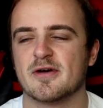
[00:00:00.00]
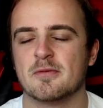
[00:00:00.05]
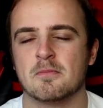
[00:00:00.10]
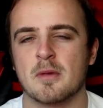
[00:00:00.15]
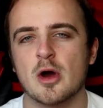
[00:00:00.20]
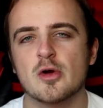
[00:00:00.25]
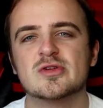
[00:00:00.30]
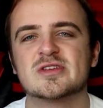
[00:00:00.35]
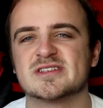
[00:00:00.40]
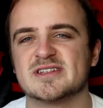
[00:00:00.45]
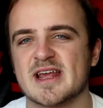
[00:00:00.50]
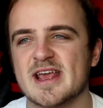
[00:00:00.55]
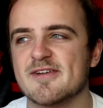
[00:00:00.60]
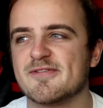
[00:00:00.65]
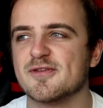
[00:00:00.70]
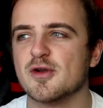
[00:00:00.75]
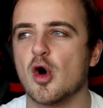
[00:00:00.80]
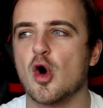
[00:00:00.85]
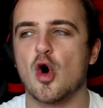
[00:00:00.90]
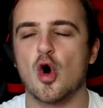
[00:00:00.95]
for most,
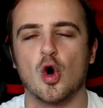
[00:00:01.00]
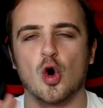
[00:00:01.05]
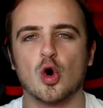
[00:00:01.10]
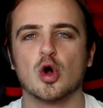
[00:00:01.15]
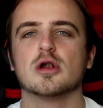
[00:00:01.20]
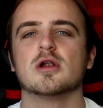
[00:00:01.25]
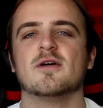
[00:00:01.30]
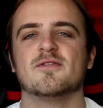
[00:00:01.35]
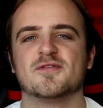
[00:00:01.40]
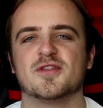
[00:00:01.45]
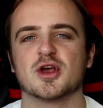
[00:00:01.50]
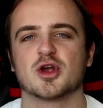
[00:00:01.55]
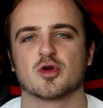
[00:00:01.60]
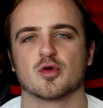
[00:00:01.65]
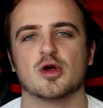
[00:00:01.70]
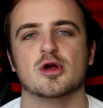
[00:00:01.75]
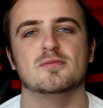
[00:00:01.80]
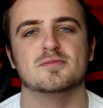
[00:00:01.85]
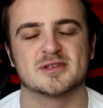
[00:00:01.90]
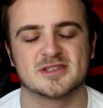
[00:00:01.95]
if not all, of the
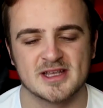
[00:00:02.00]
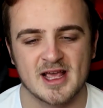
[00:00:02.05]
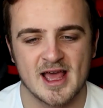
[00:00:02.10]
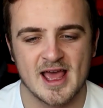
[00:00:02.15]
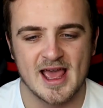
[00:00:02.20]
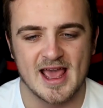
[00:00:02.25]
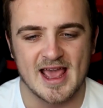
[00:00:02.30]
groups